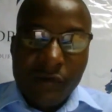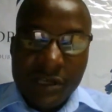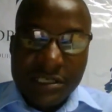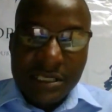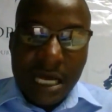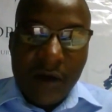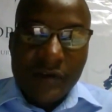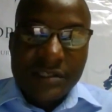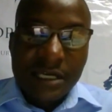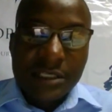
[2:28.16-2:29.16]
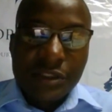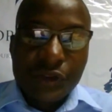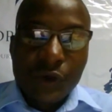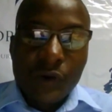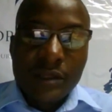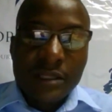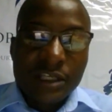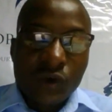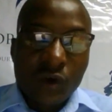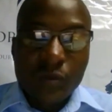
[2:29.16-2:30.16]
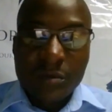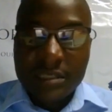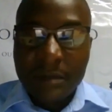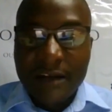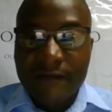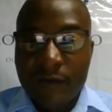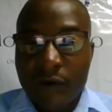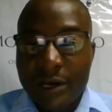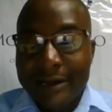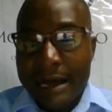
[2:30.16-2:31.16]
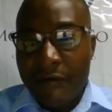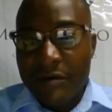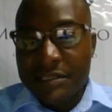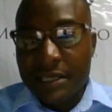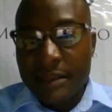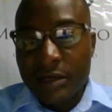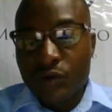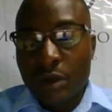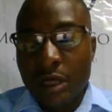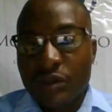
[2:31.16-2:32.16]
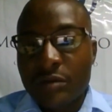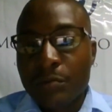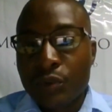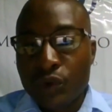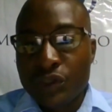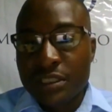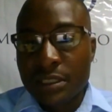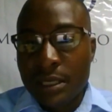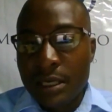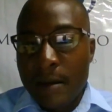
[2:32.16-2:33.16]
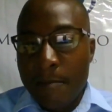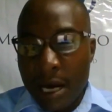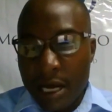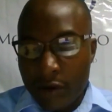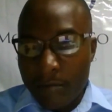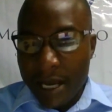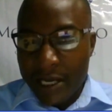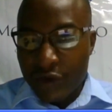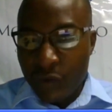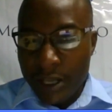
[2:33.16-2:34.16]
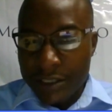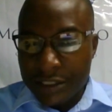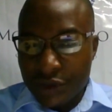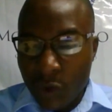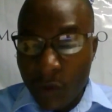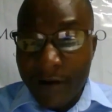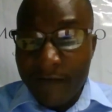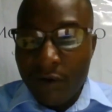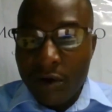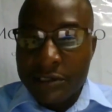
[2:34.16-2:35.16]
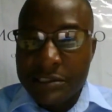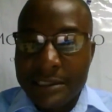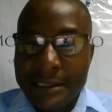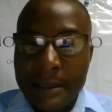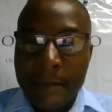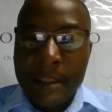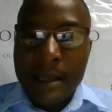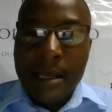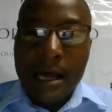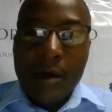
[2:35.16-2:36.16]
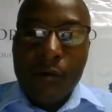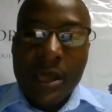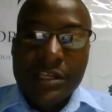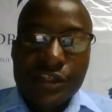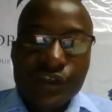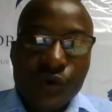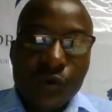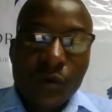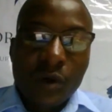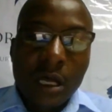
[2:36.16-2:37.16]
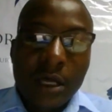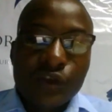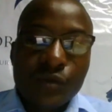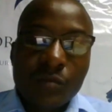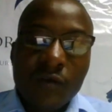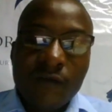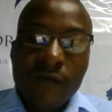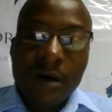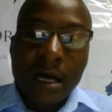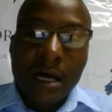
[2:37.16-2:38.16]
The risk now is that, there's going to be demand for foreign currency, and that will actually push parallel market rates. So we are forecasting rates to move